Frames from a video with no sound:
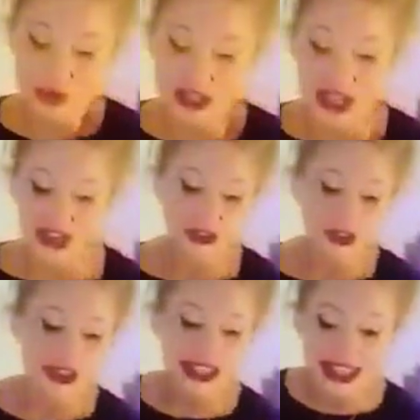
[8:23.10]
a bit out of their
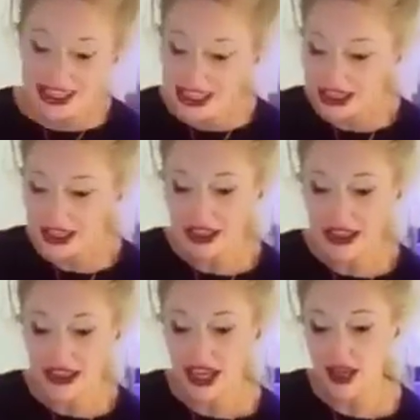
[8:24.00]
league,
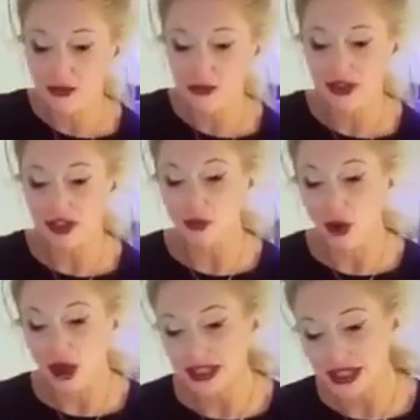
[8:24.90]
um, but they
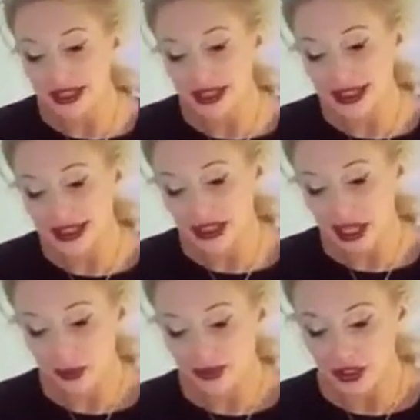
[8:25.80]
want a Six of
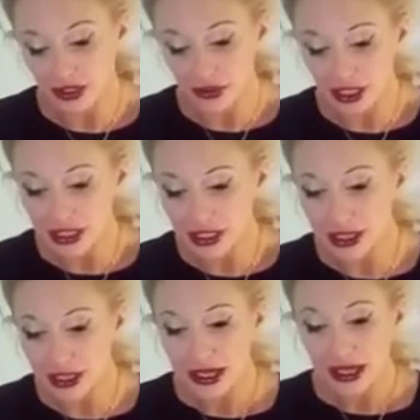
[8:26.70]
Cups
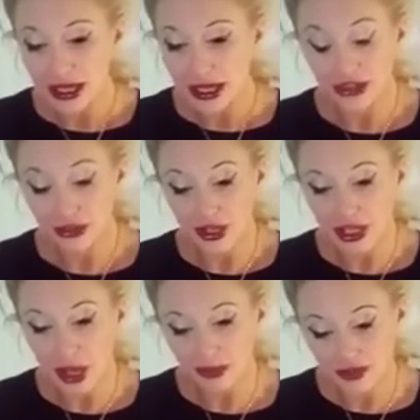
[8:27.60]
reunion, a Three of
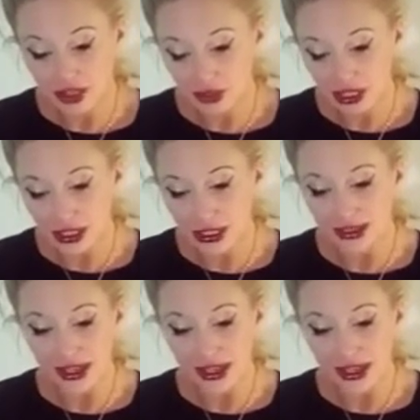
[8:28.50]
Cups reunion.